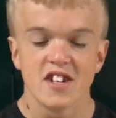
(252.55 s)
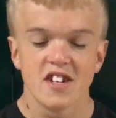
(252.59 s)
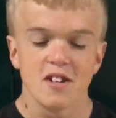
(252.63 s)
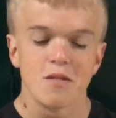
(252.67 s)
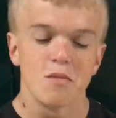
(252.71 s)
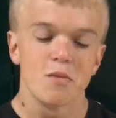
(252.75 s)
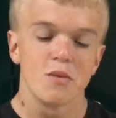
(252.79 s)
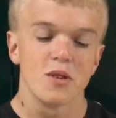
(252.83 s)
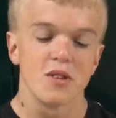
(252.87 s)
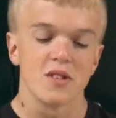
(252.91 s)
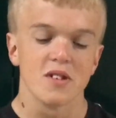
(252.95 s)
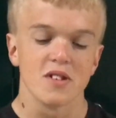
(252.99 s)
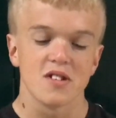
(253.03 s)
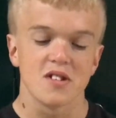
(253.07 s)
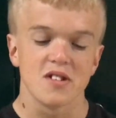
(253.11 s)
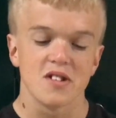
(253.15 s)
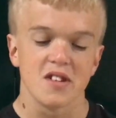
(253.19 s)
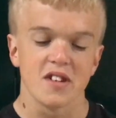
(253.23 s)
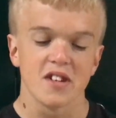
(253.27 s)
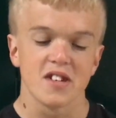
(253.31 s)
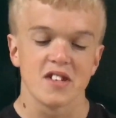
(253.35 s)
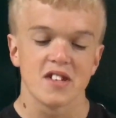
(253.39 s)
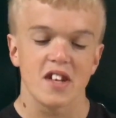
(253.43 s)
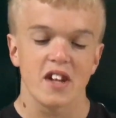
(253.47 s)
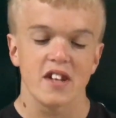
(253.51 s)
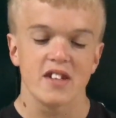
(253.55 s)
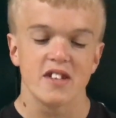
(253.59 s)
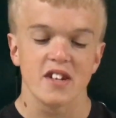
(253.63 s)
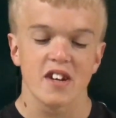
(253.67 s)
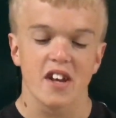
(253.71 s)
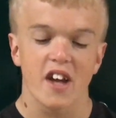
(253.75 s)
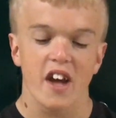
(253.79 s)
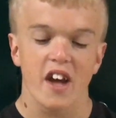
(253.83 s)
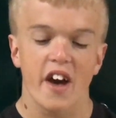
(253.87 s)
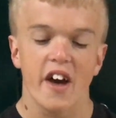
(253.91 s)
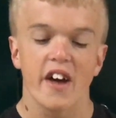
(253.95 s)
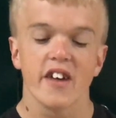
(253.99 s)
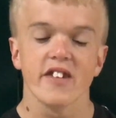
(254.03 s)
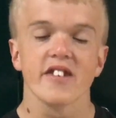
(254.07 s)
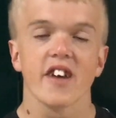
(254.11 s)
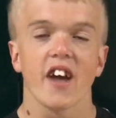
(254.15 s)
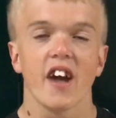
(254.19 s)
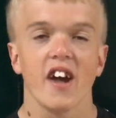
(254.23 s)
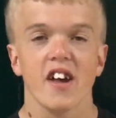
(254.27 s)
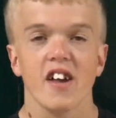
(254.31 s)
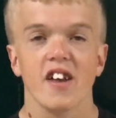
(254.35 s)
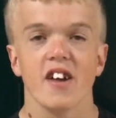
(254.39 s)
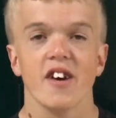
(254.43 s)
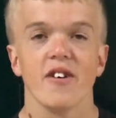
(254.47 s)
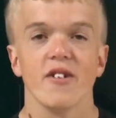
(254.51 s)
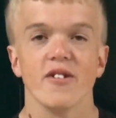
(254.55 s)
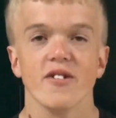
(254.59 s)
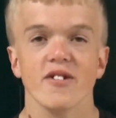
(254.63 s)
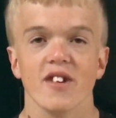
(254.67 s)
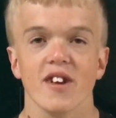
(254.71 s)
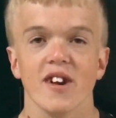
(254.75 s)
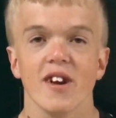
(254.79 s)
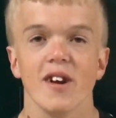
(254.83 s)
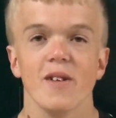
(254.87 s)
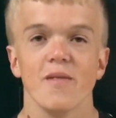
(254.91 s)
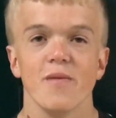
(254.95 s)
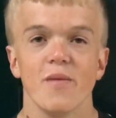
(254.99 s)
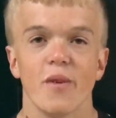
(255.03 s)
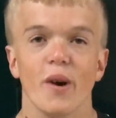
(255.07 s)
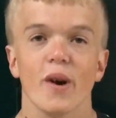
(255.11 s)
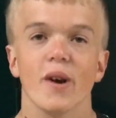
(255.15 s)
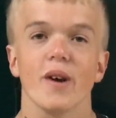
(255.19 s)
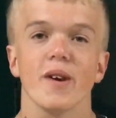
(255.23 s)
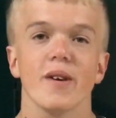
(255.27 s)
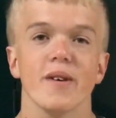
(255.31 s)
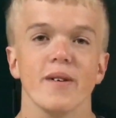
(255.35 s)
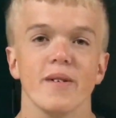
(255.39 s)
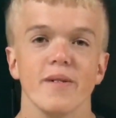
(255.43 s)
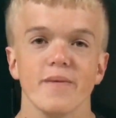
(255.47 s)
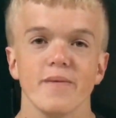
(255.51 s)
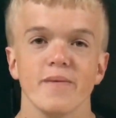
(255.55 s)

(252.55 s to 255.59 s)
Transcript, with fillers: team took 6th at the Cascade Hills invite.